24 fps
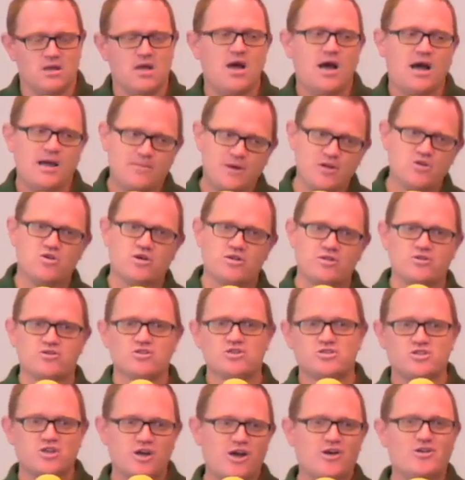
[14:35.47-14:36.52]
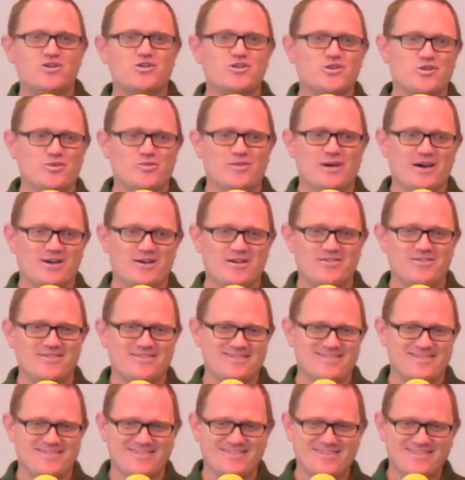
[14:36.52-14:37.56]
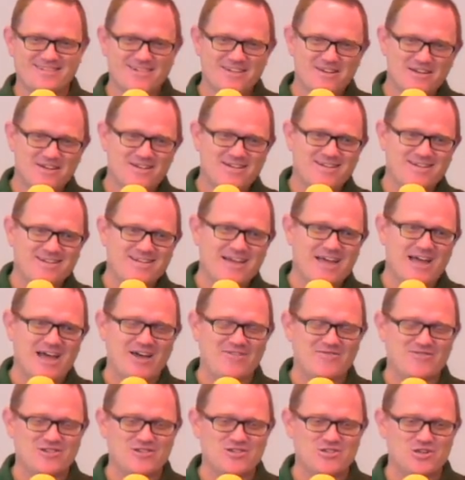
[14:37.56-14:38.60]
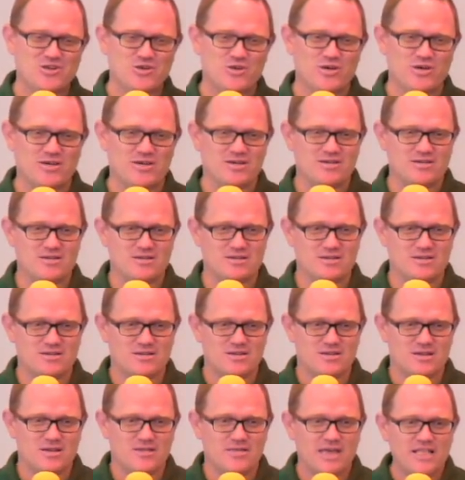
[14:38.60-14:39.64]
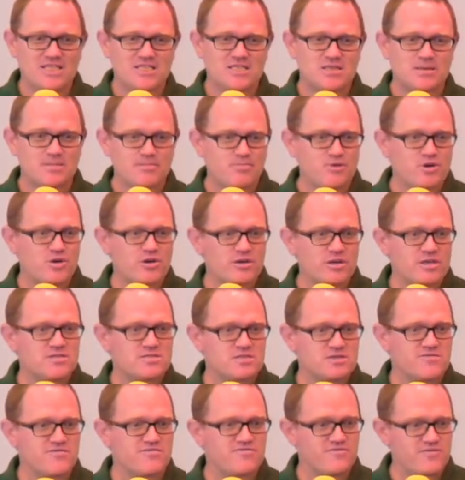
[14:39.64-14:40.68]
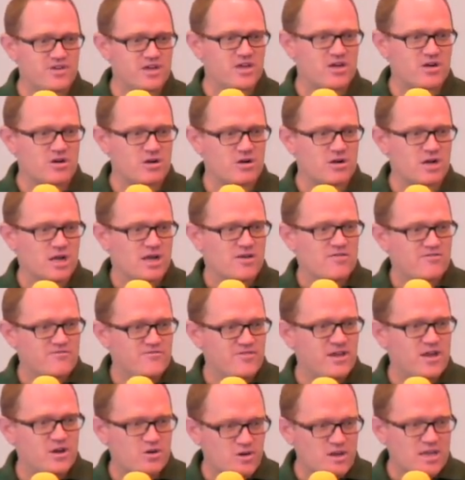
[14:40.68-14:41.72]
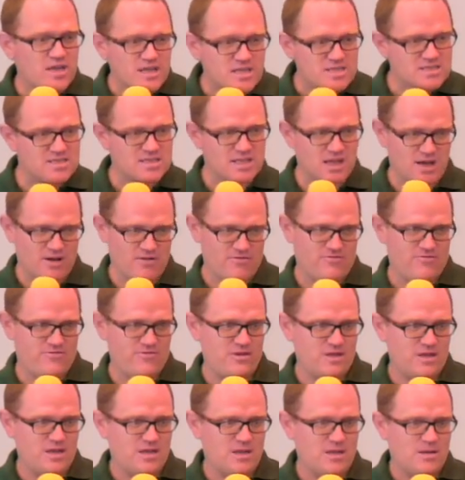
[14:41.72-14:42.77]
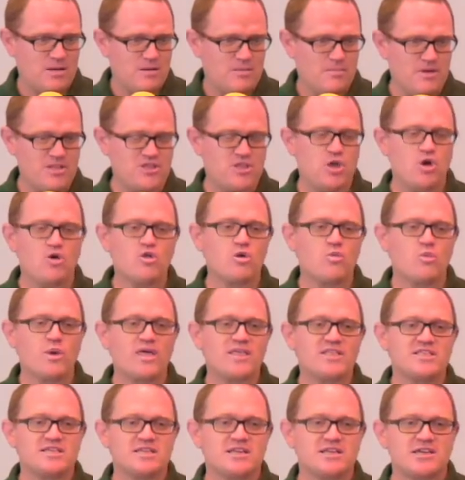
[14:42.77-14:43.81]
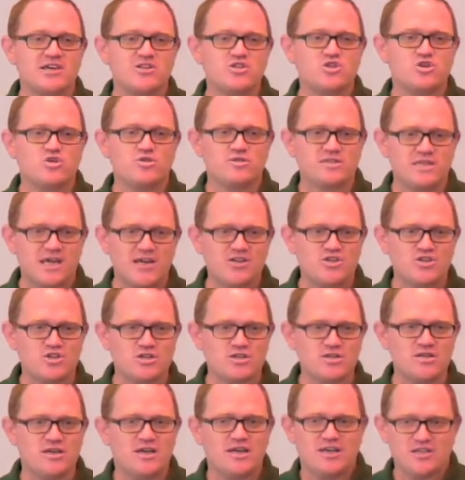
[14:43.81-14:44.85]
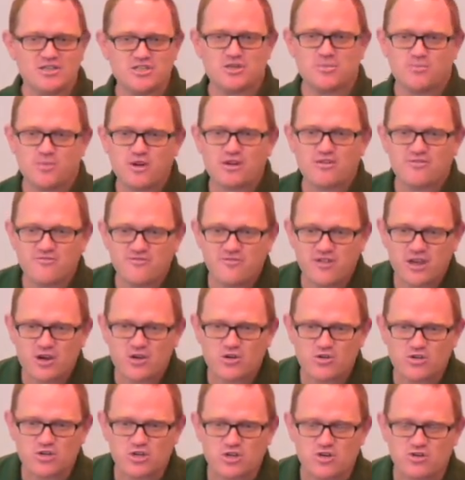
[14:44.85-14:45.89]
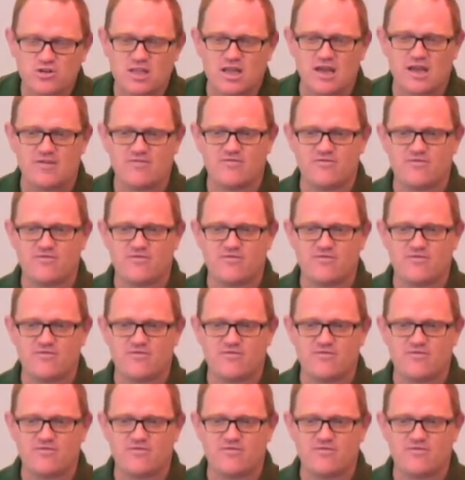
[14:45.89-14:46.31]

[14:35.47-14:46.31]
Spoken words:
I'd much rather just talk to you about it than have to do it. That's the brilliance of fear. Fear is love. But the only way it's going to get your attention is to bring fear into your life.